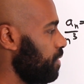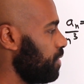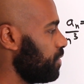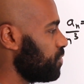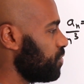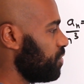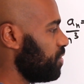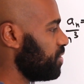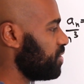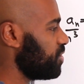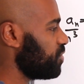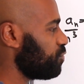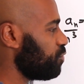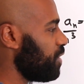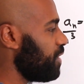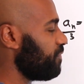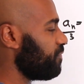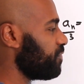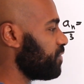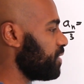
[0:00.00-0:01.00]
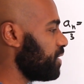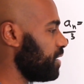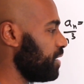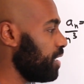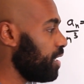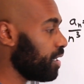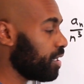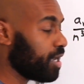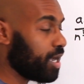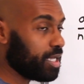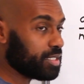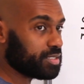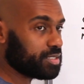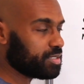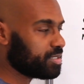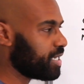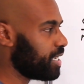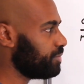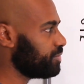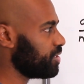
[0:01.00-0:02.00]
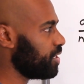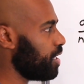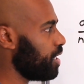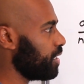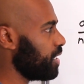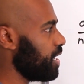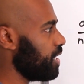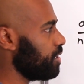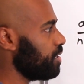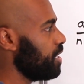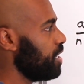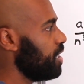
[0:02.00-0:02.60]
So this is roughly a constant times log n.